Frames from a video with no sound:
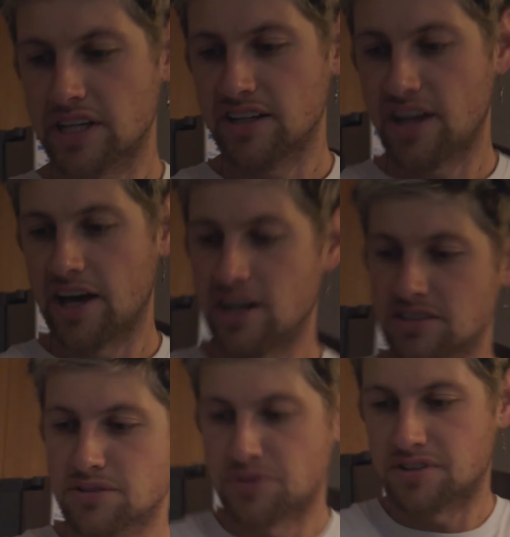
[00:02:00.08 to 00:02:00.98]
like
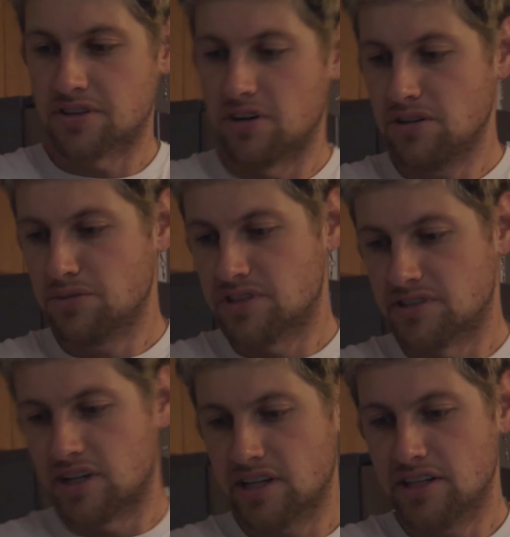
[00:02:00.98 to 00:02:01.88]
in-house with Scott, which
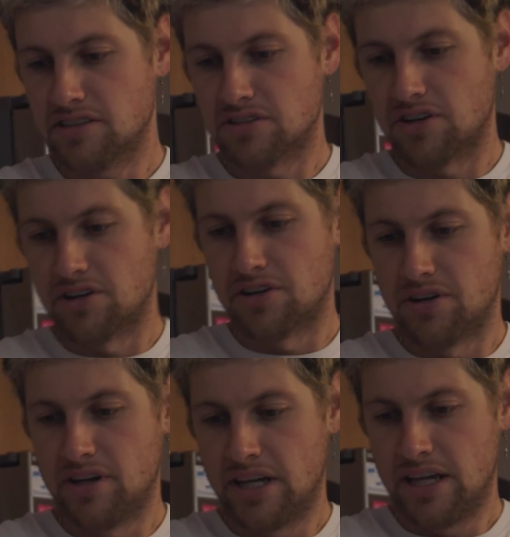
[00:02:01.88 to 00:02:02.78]
is lucky. So